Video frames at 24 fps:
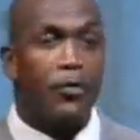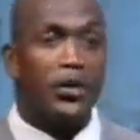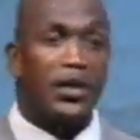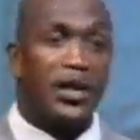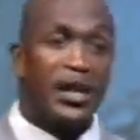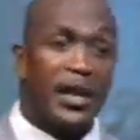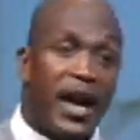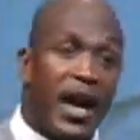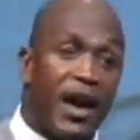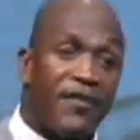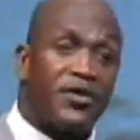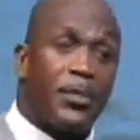I
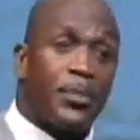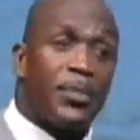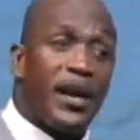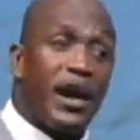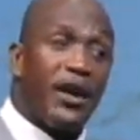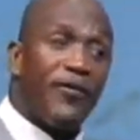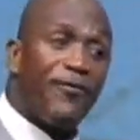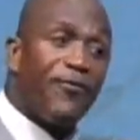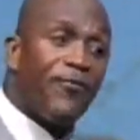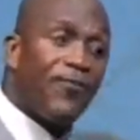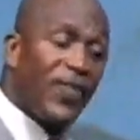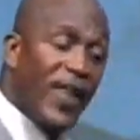was going to have to
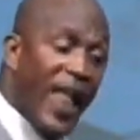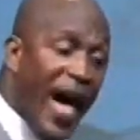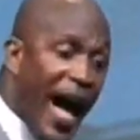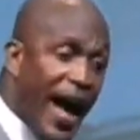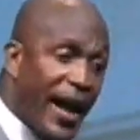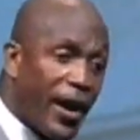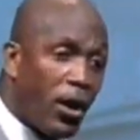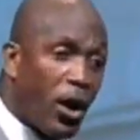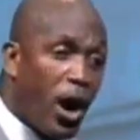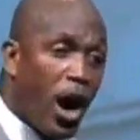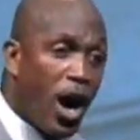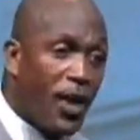be a
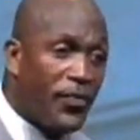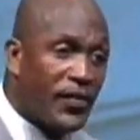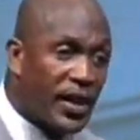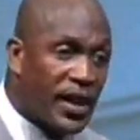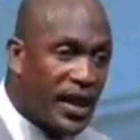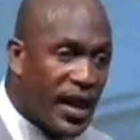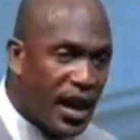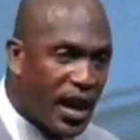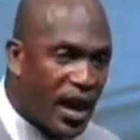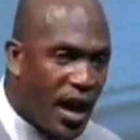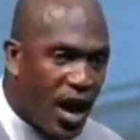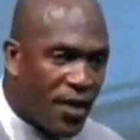flyer on
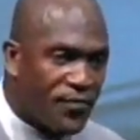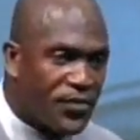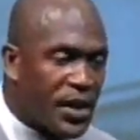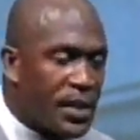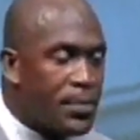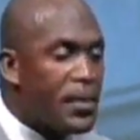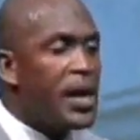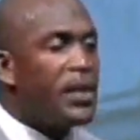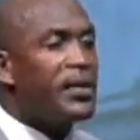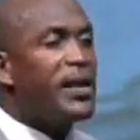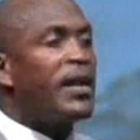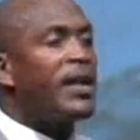the kickoff
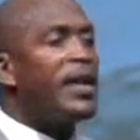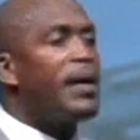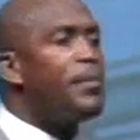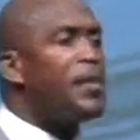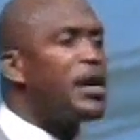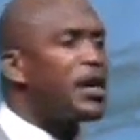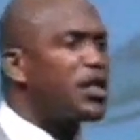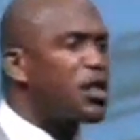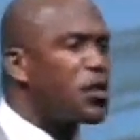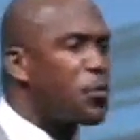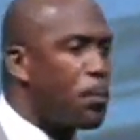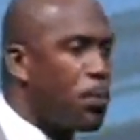team. Now,
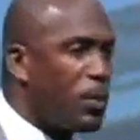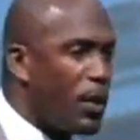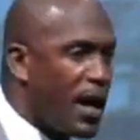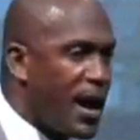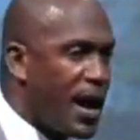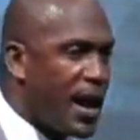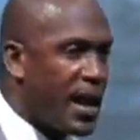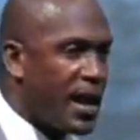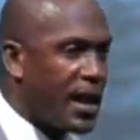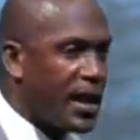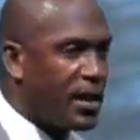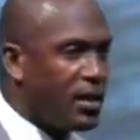let me
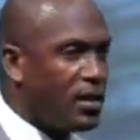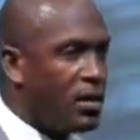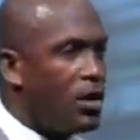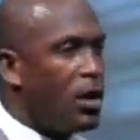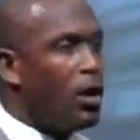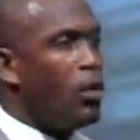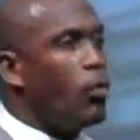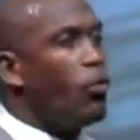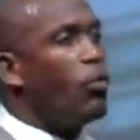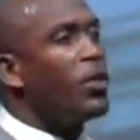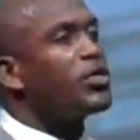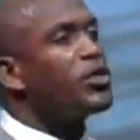explain
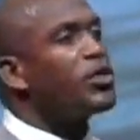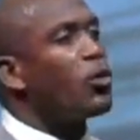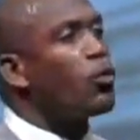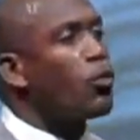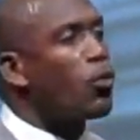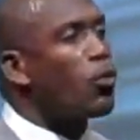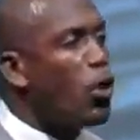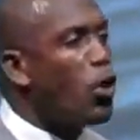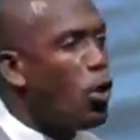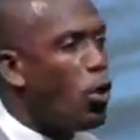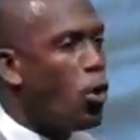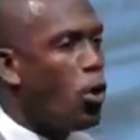what the
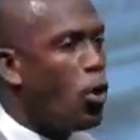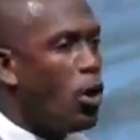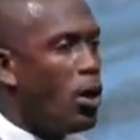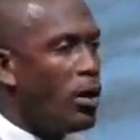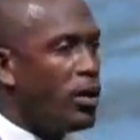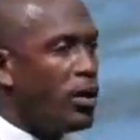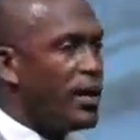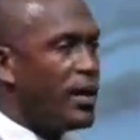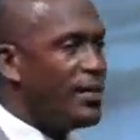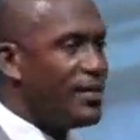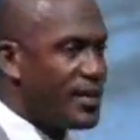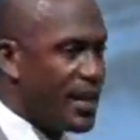role
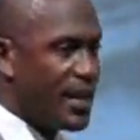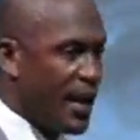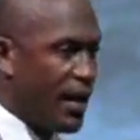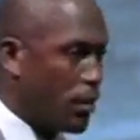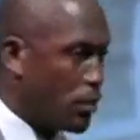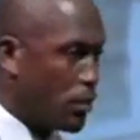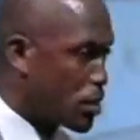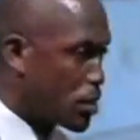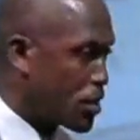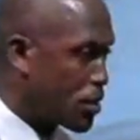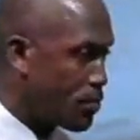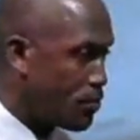
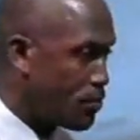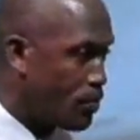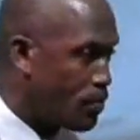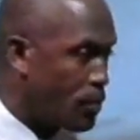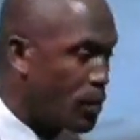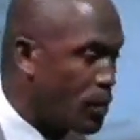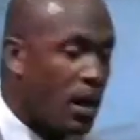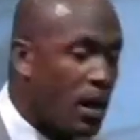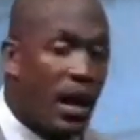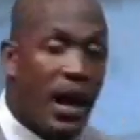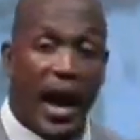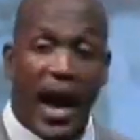entails.
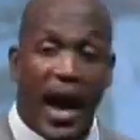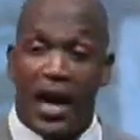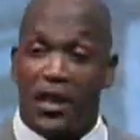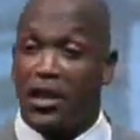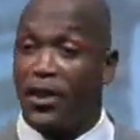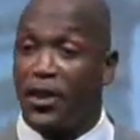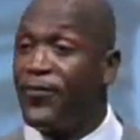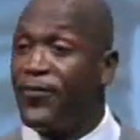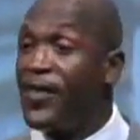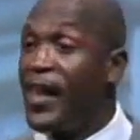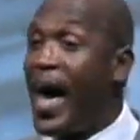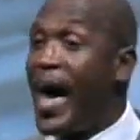
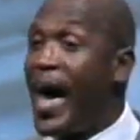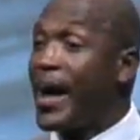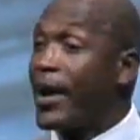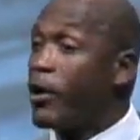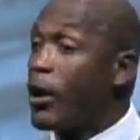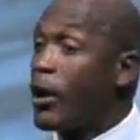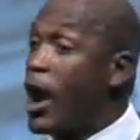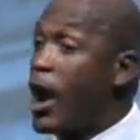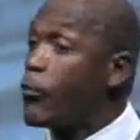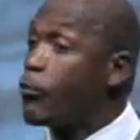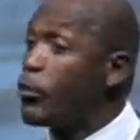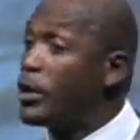As a
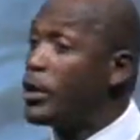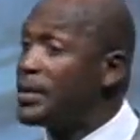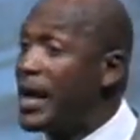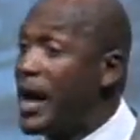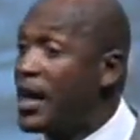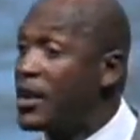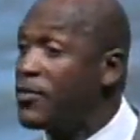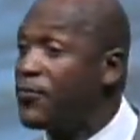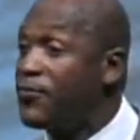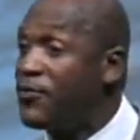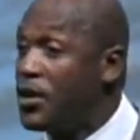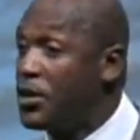flyer, I run
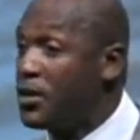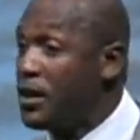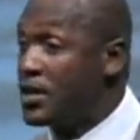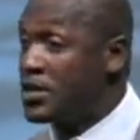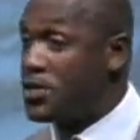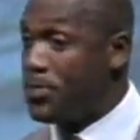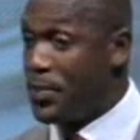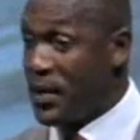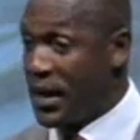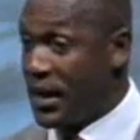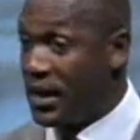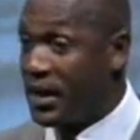down the field
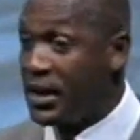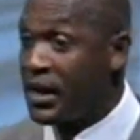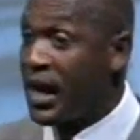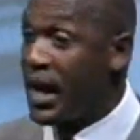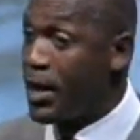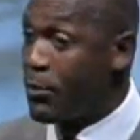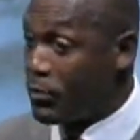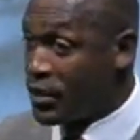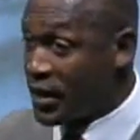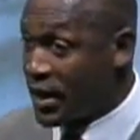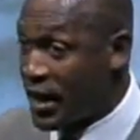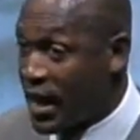at the beginning of
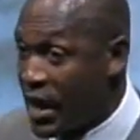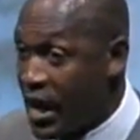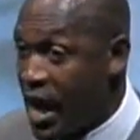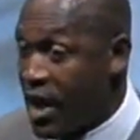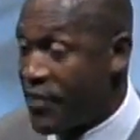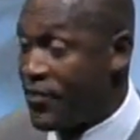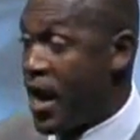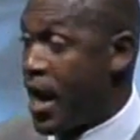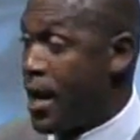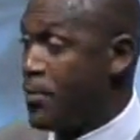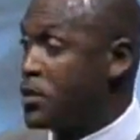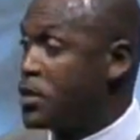the game when the
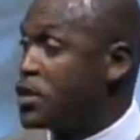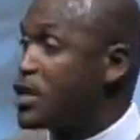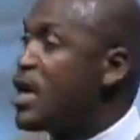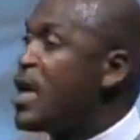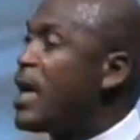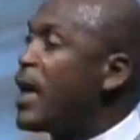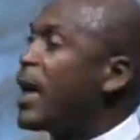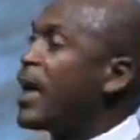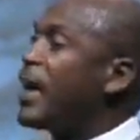kickoff happens,